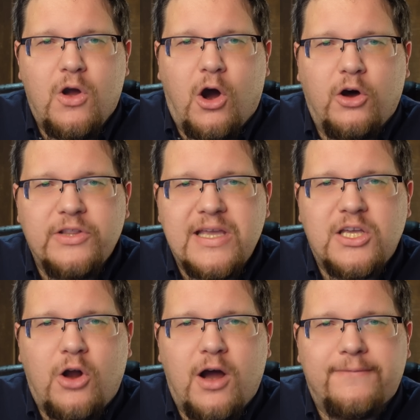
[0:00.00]
All they
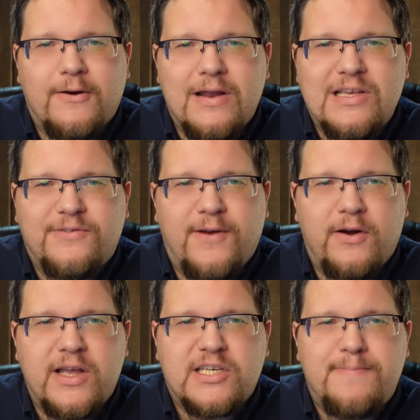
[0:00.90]
can offer is
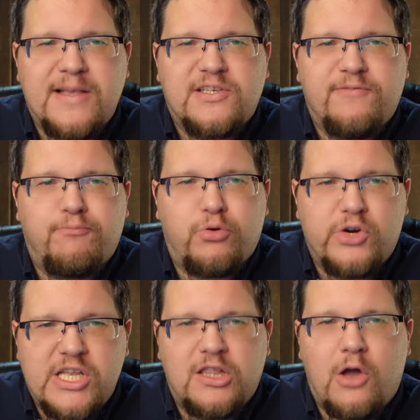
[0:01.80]
very expensive
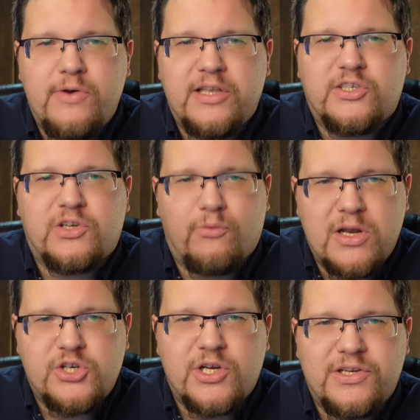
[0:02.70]
preloaded
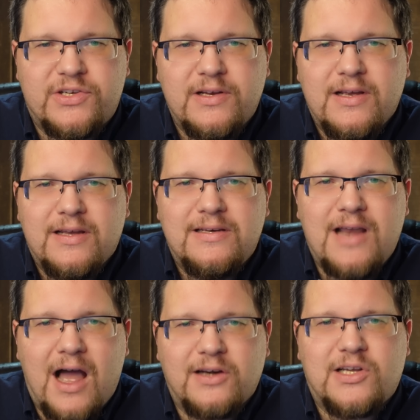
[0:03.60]
syringes
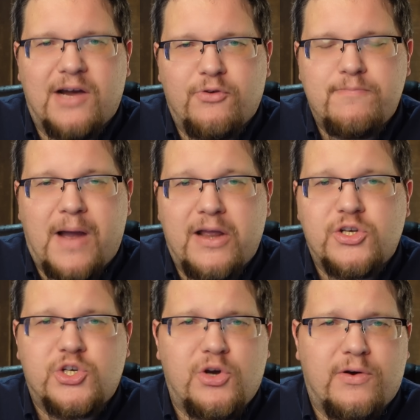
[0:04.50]
not covered by
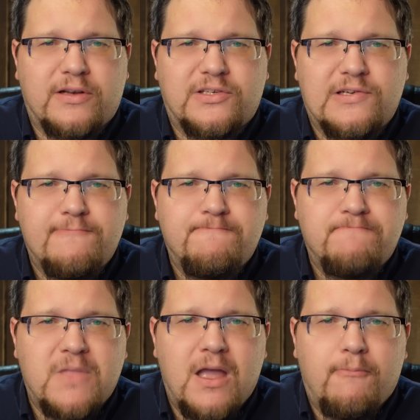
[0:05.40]
insurance.
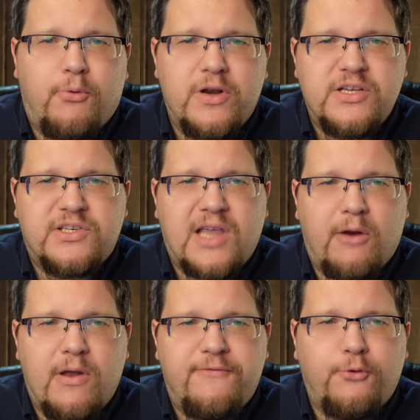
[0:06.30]
Pretty
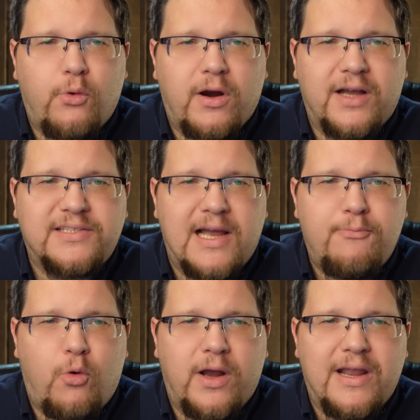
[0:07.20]
scary for a
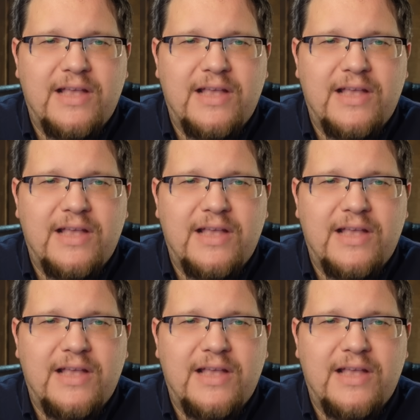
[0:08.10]
type one